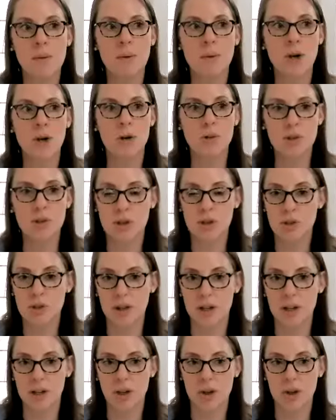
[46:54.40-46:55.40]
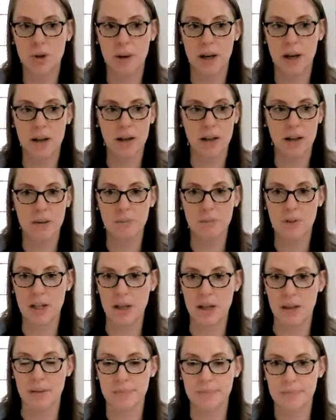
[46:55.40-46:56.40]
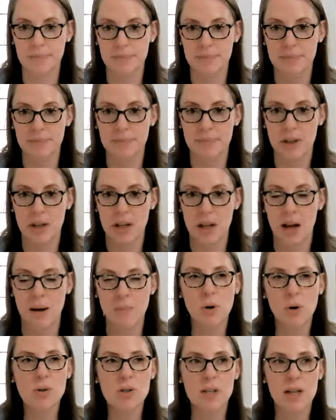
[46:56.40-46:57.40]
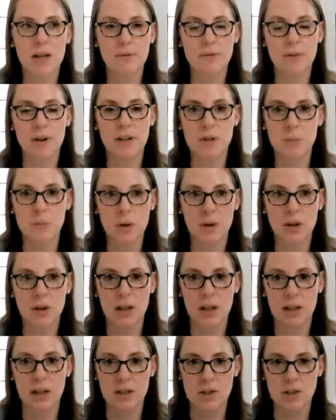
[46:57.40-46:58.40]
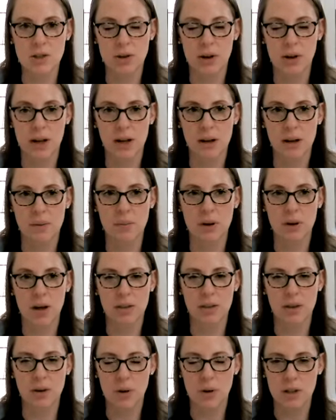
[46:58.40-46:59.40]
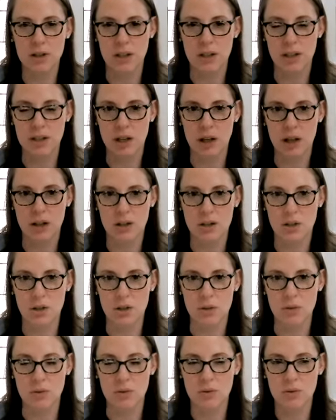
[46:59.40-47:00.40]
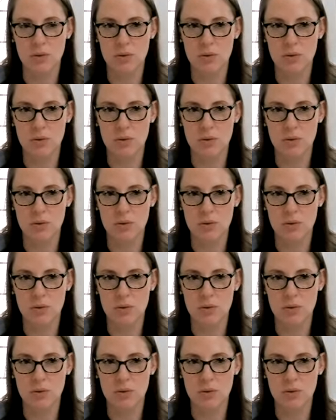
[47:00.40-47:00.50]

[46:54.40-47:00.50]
Coach Katrina Ubell MD. Mostly on Facebook, Instagram. I think we're on TikTok too.